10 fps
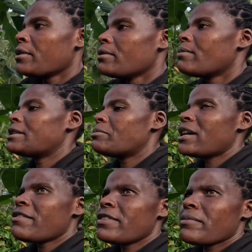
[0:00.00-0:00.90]
you might be
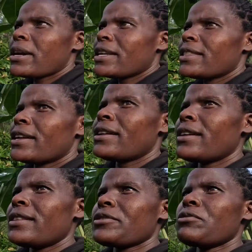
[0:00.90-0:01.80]
having money then
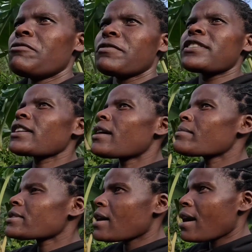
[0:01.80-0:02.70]
the school fees
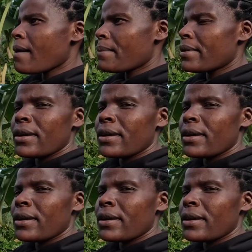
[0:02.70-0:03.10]
comes up